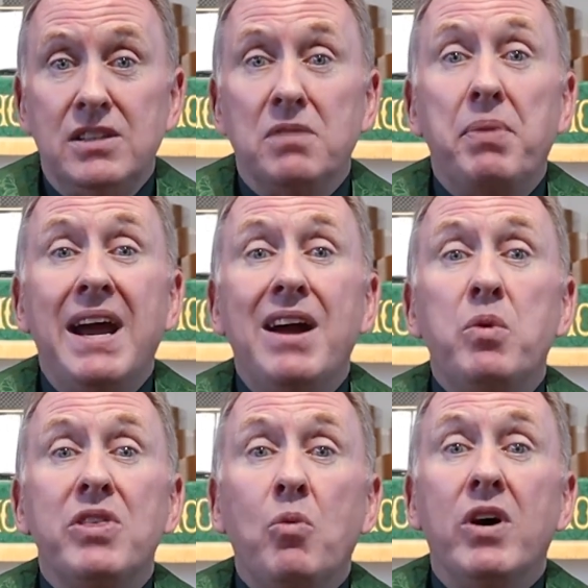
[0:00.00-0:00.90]
To bear
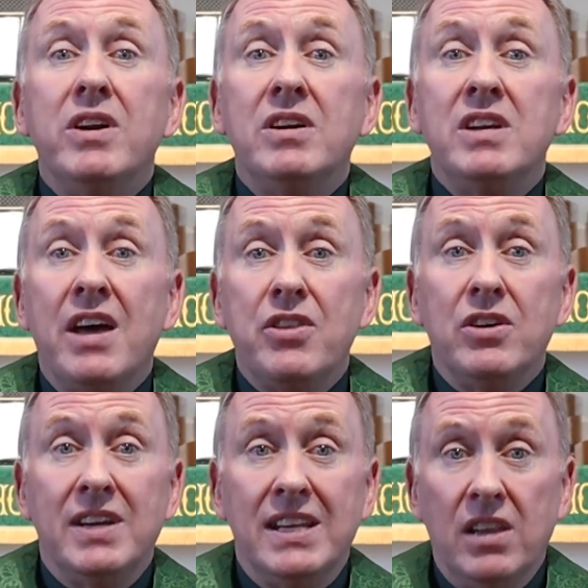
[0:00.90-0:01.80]
with one
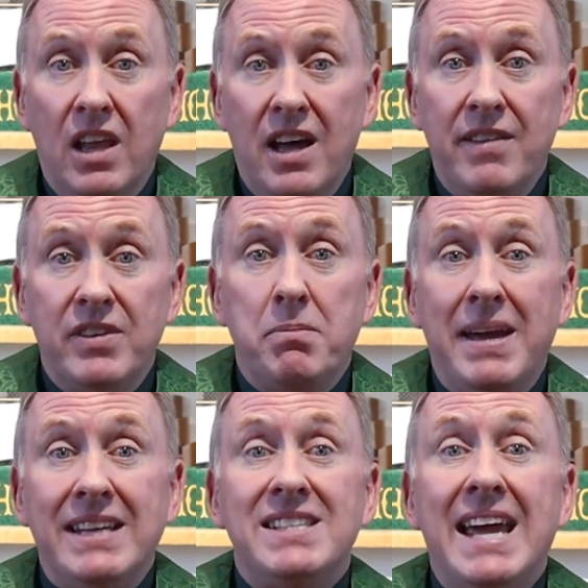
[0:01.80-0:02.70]
another in love and
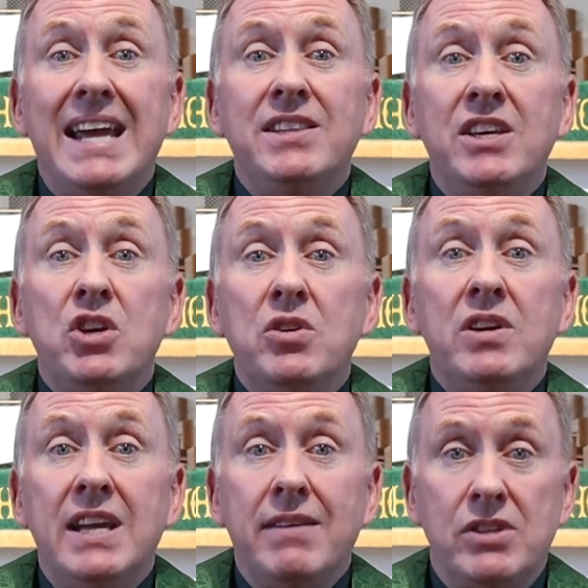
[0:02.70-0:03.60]
maintain the
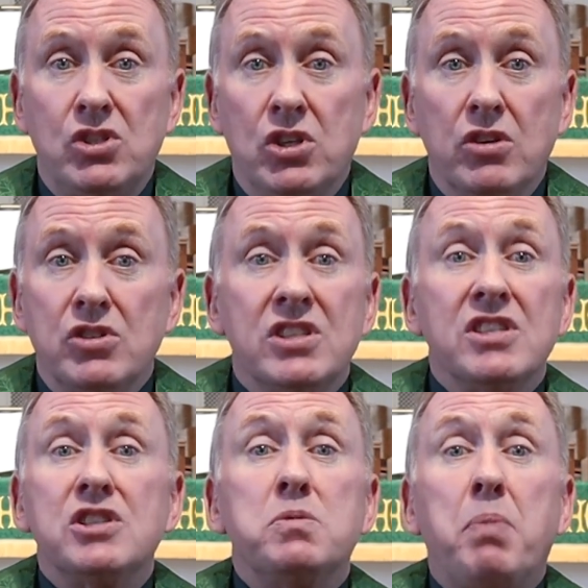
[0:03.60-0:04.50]
unity of the church
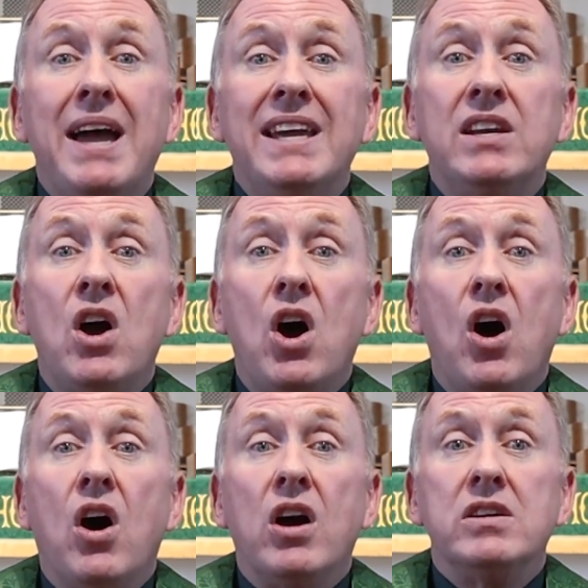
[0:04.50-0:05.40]
despite
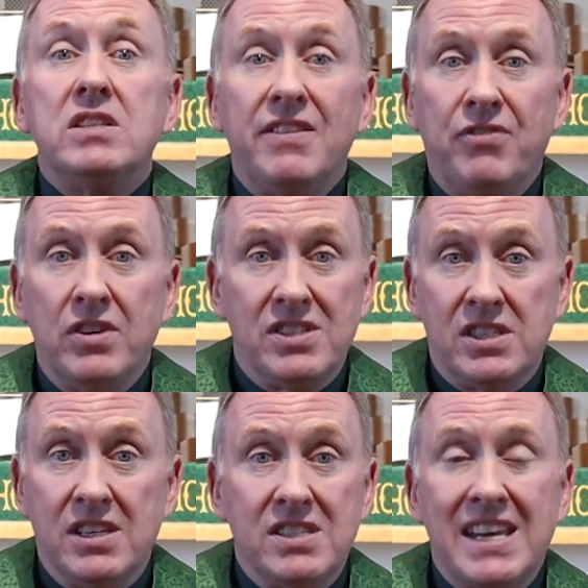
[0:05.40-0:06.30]
our
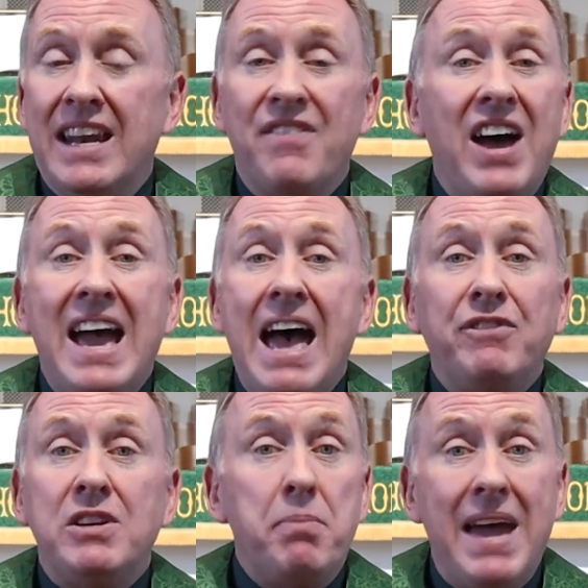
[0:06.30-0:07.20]
differences. And if I
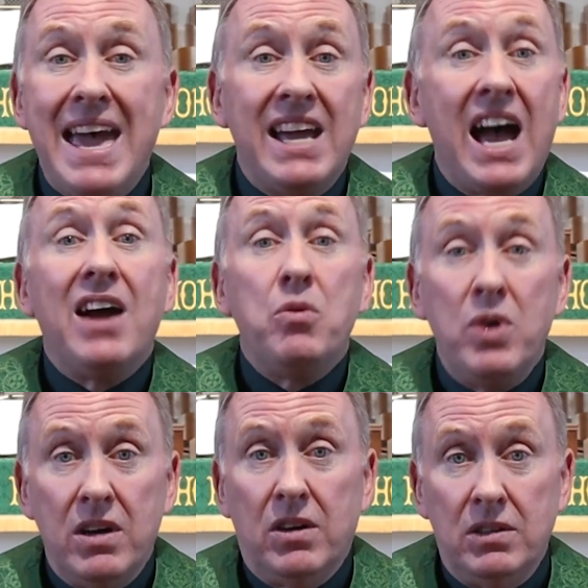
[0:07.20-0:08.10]
have to beg, I
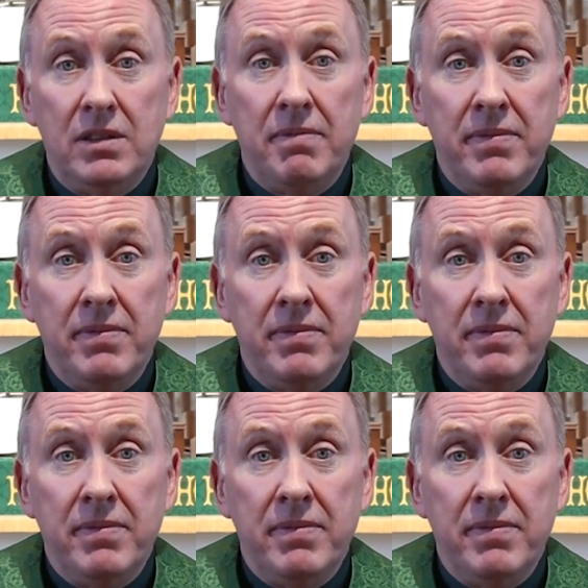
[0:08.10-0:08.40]
will.